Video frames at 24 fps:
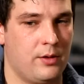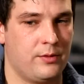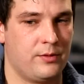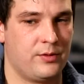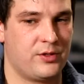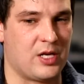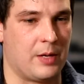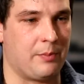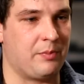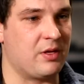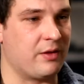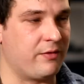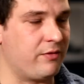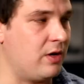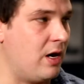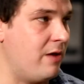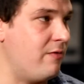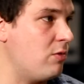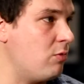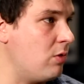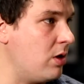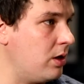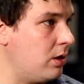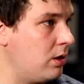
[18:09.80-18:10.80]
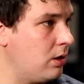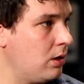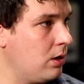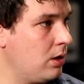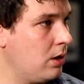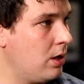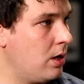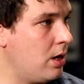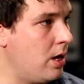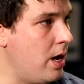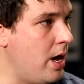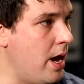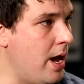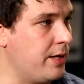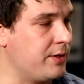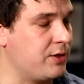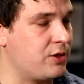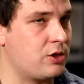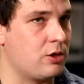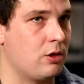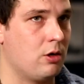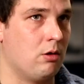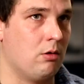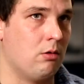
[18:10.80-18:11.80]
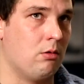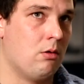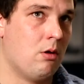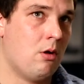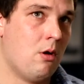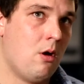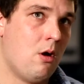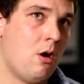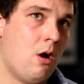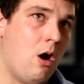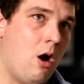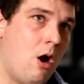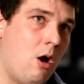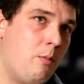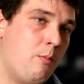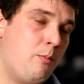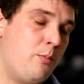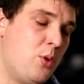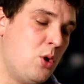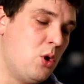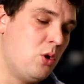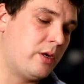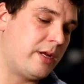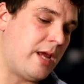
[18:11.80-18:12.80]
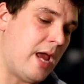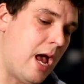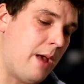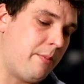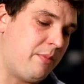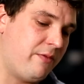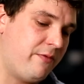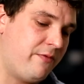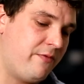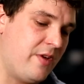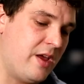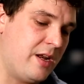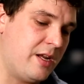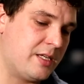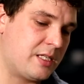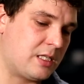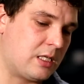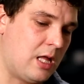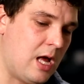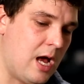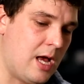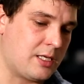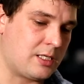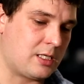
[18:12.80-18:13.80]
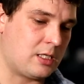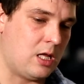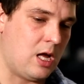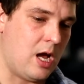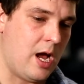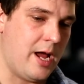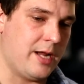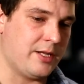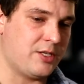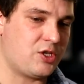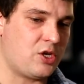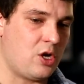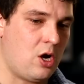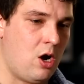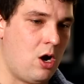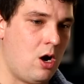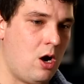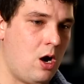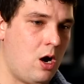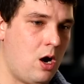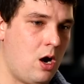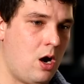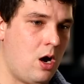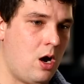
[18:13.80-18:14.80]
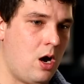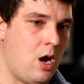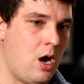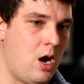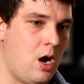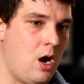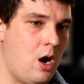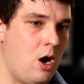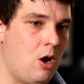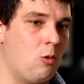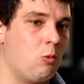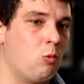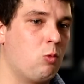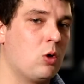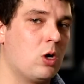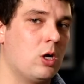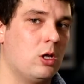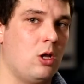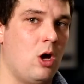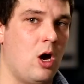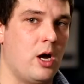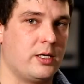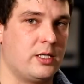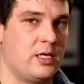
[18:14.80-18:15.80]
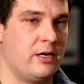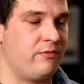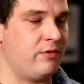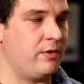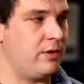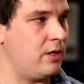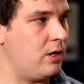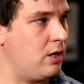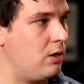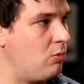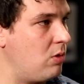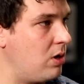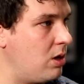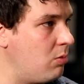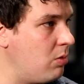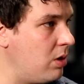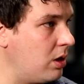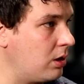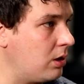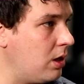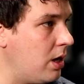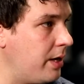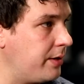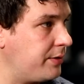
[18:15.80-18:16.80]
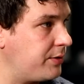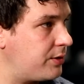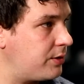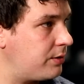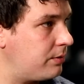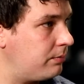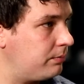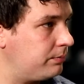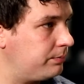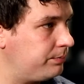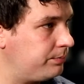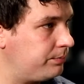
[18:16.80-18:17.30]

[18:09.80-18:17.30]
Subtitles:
something for everyone. Yeah. And so our boot camp and fitness class clients were a lot different than our one-on-one clients.